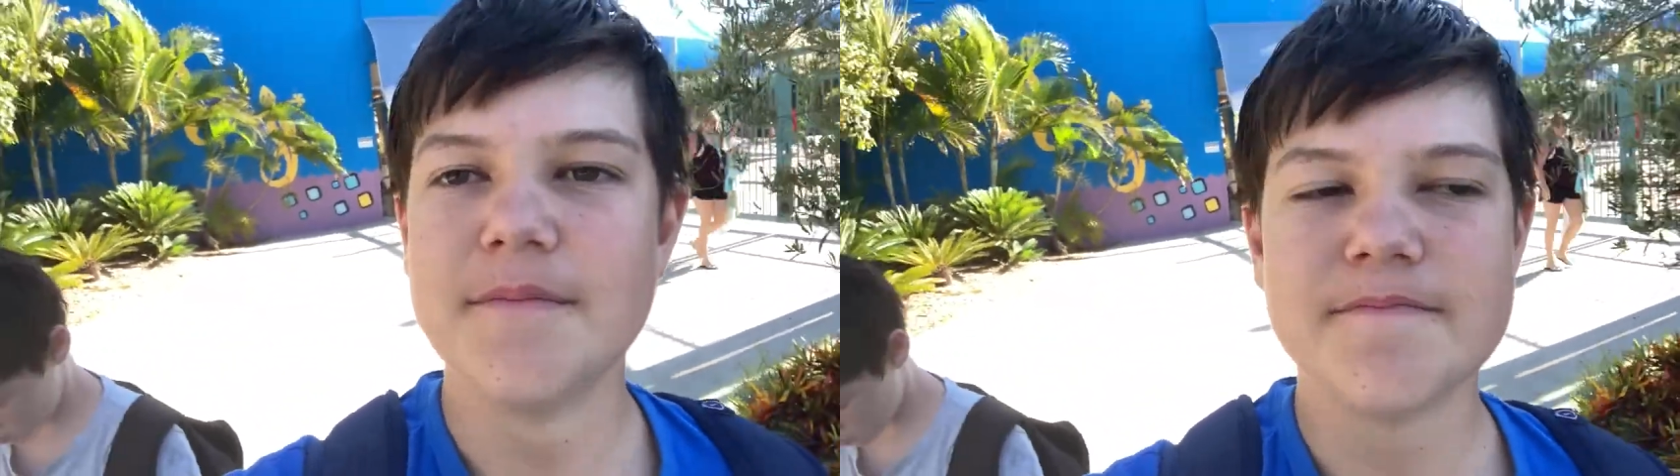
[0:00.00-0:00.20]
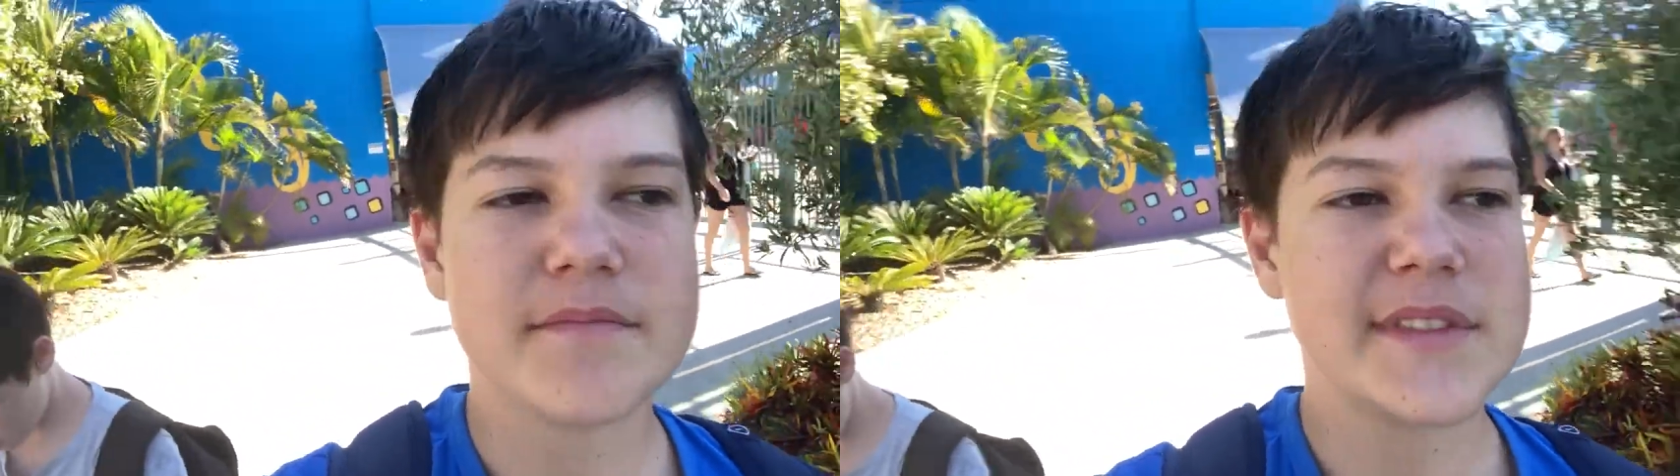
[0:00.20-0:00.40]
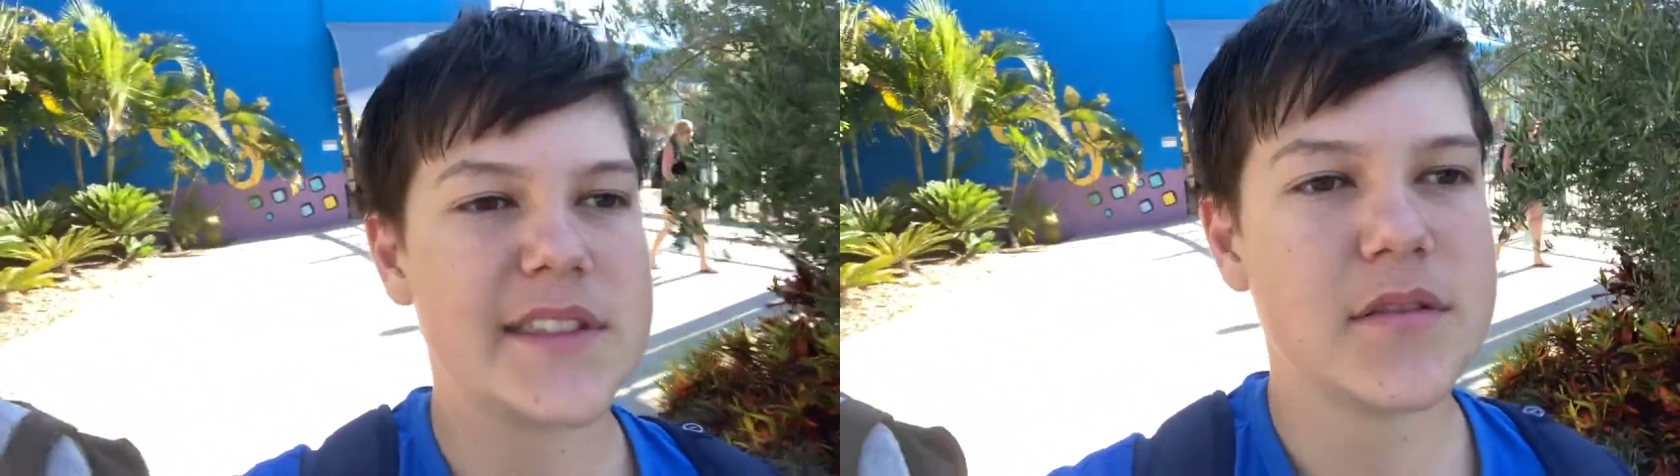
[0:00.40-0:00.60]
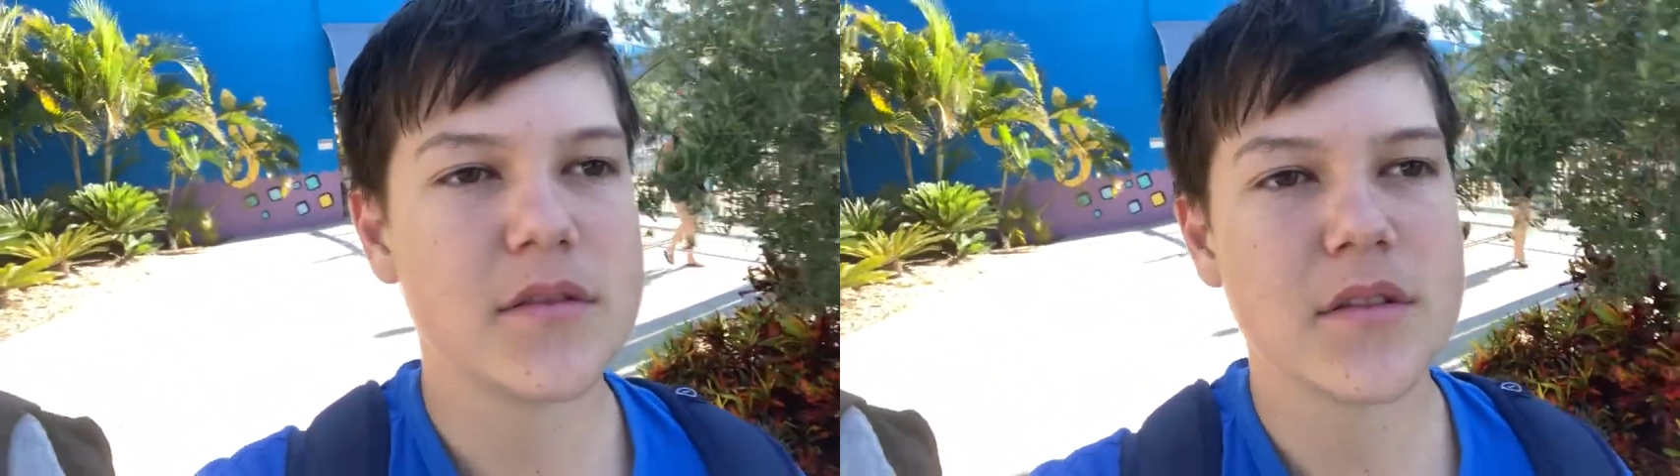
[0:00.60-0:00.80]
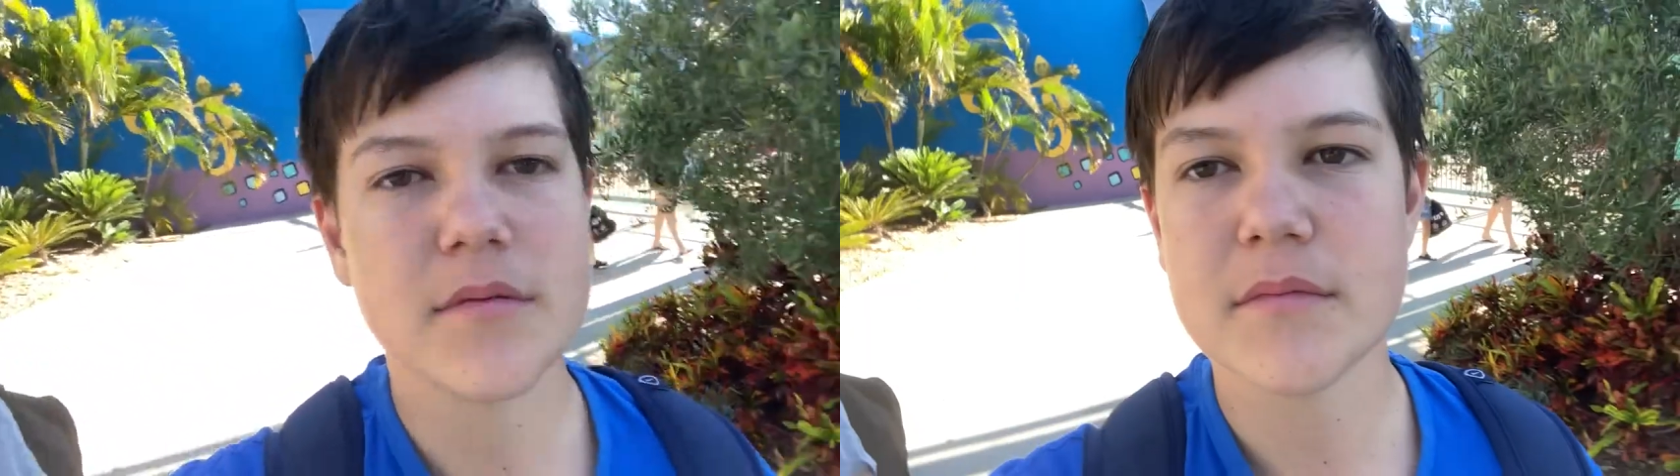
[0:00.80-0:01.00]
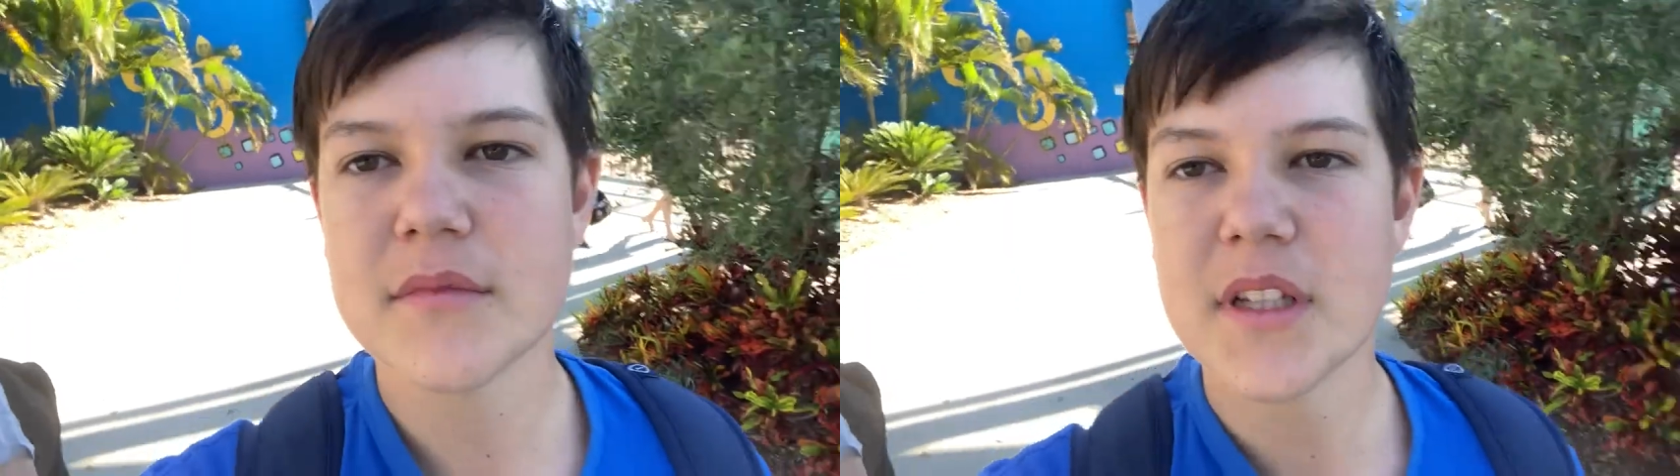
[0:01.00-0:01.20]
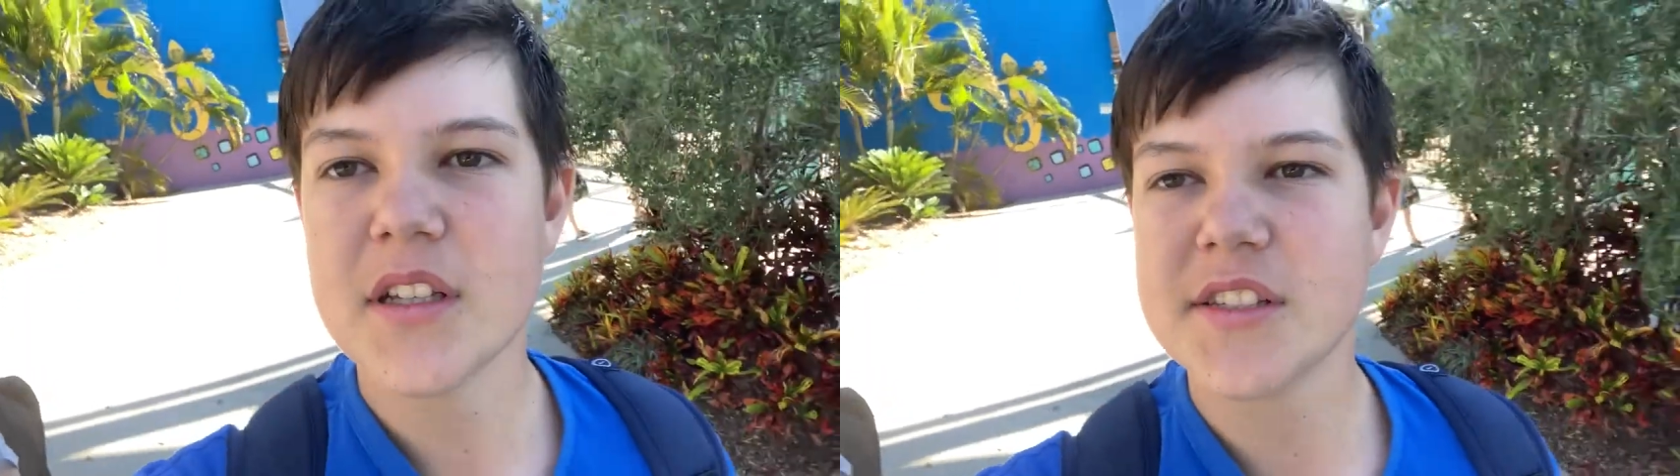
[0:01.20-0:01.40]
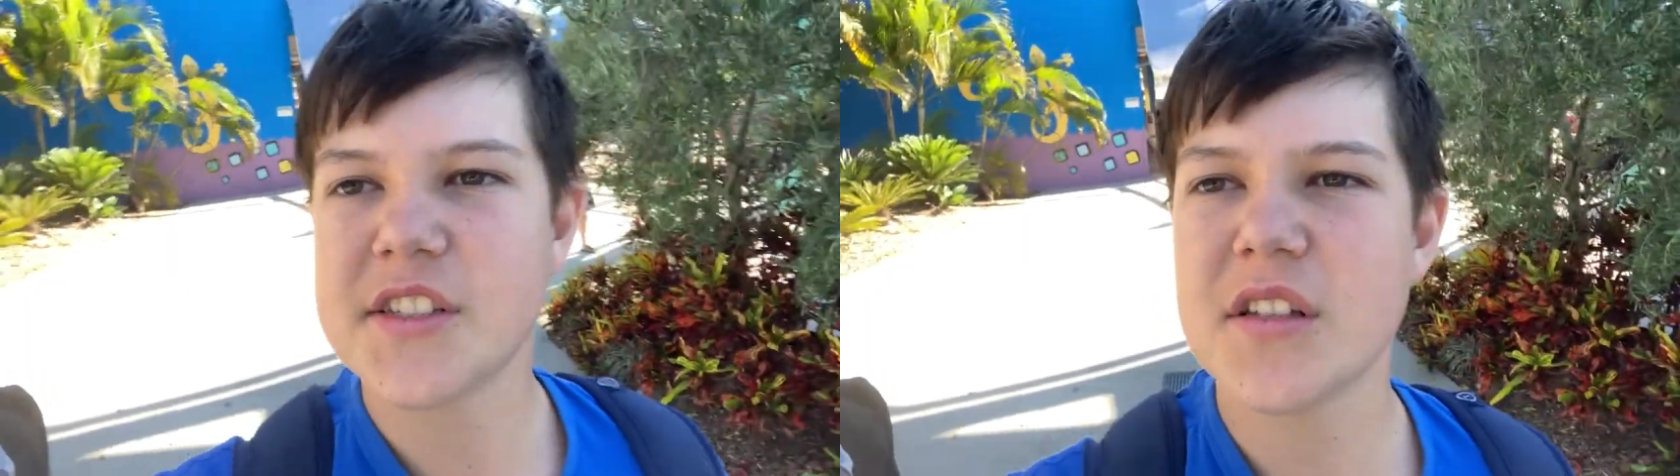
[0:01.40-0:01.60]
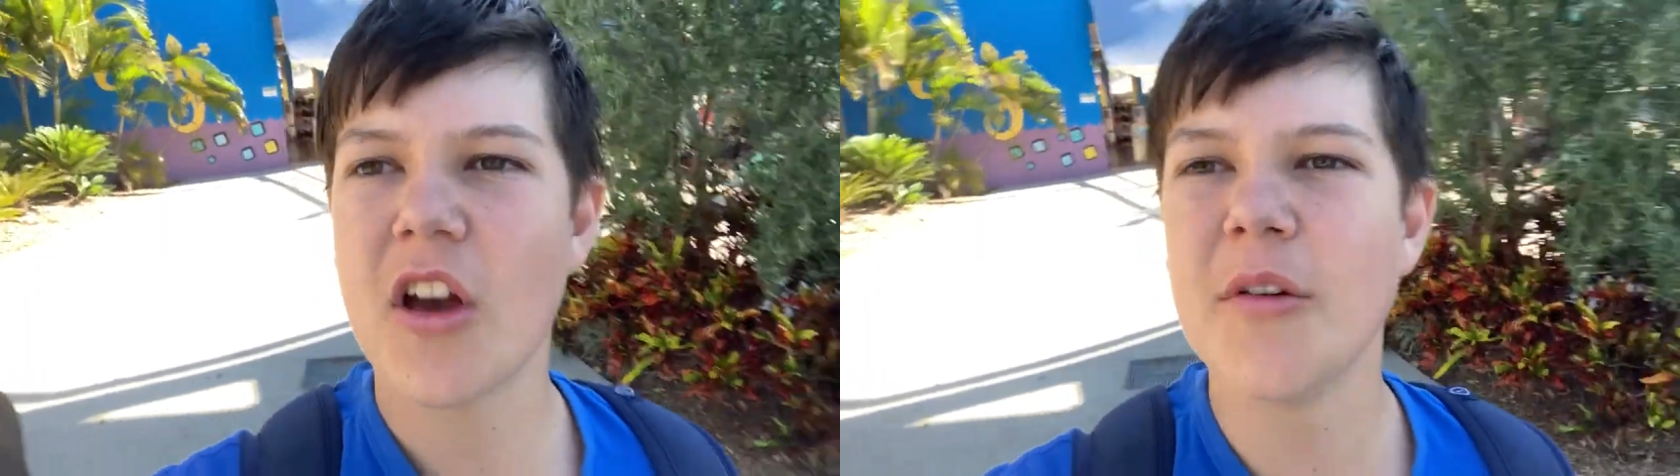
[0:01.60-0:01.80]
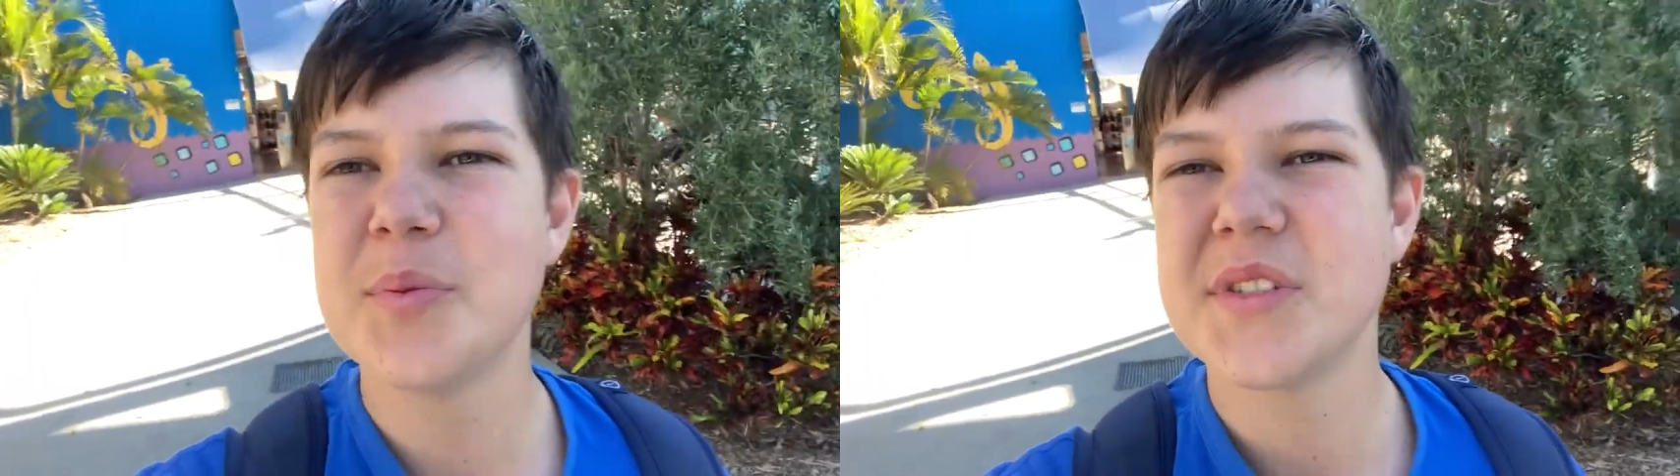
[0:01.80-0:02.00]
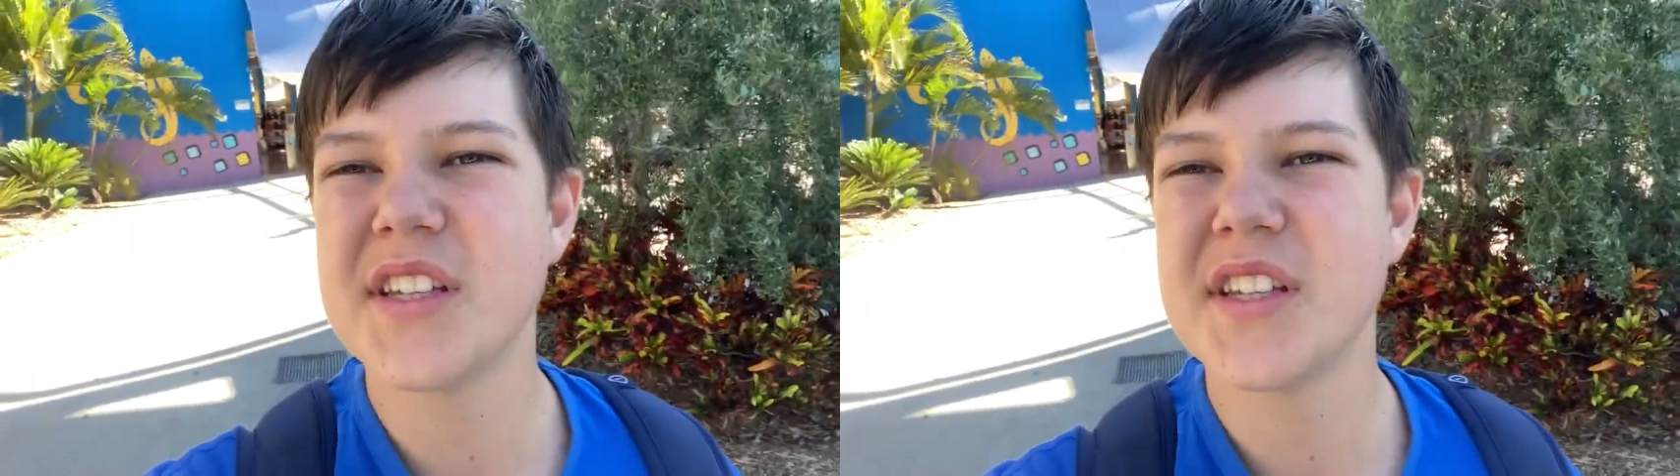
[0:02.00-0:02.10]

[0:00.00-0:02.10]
Hope to